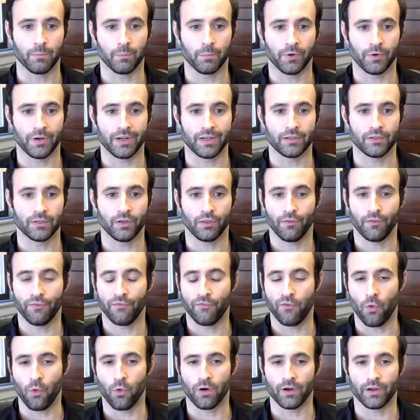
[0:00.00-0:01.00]
bring to the
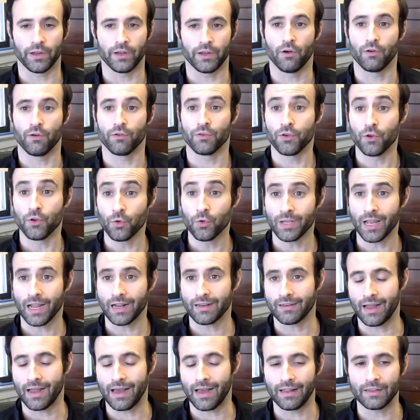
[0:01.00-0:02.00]
fore, new
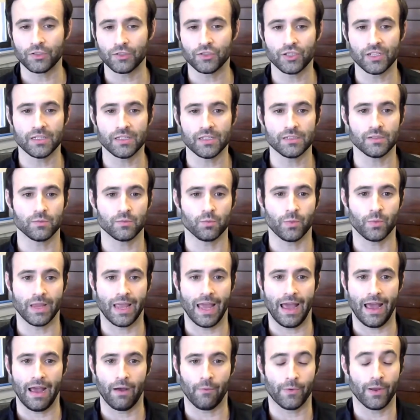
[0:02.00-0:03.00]
technologies. We
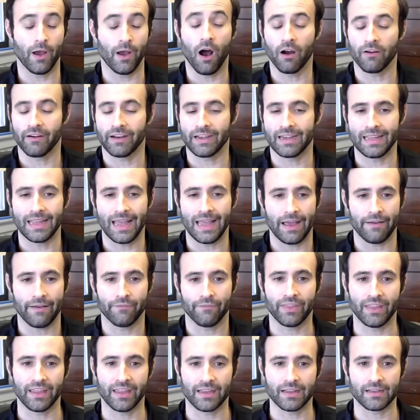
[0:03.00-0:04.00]
already
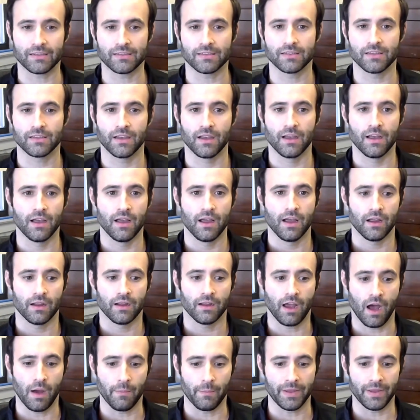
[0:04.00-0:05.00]
have things
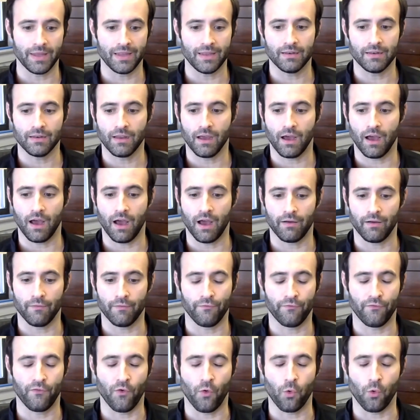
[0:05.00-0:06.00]
coming
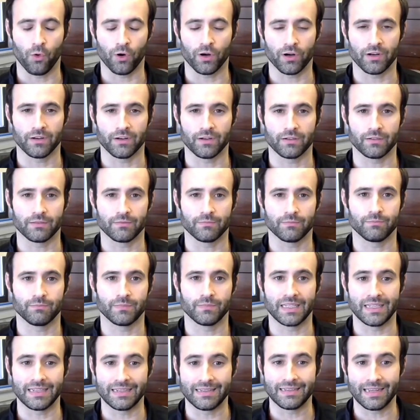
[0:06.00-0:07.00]
for
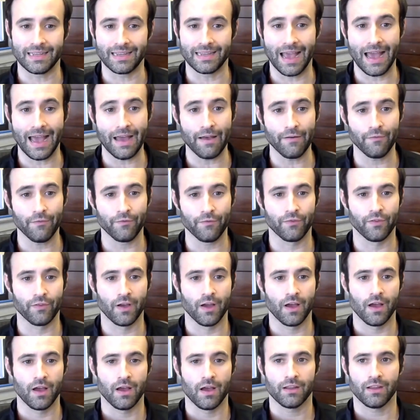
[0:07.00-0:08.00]
DTF,
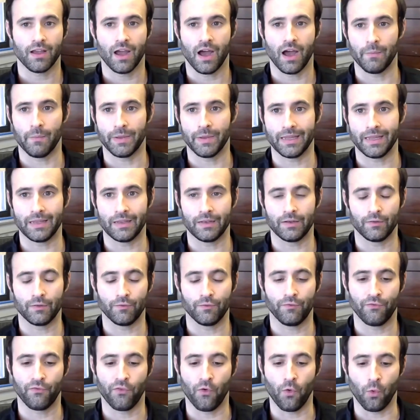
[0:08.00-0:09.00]
coming
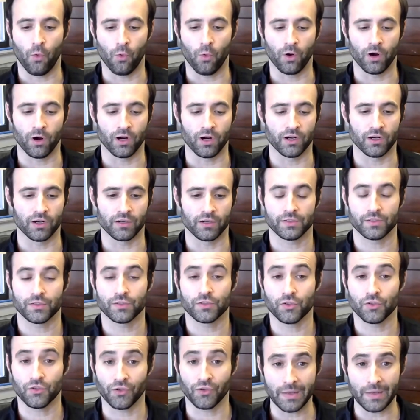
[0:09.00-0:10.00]
for
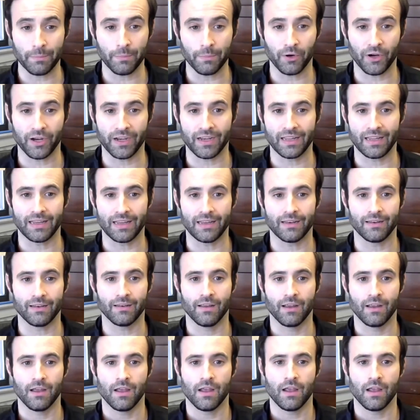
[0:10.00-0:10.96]
screen printing.